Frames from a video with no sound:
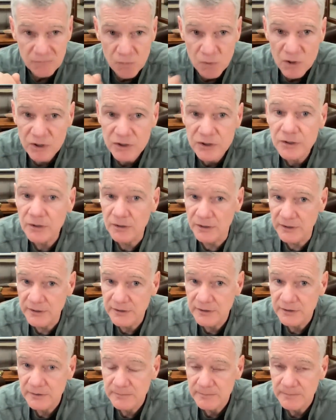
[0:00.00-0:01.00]
we're
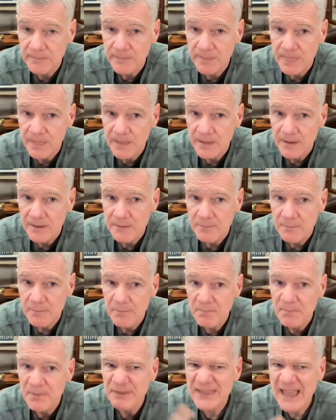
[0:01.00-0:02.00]
good,
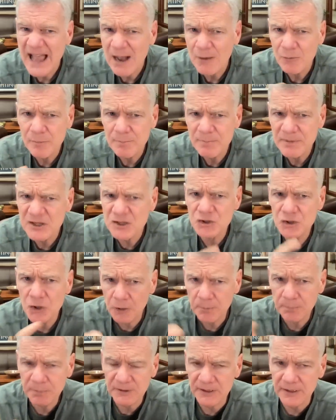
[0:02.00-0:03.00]
but that will be
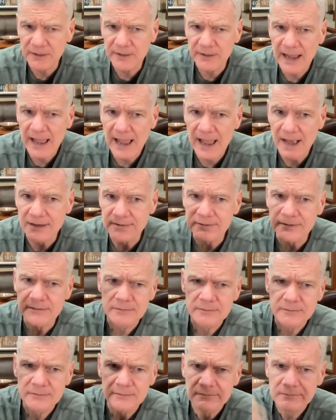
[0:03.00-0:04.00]
interpreted as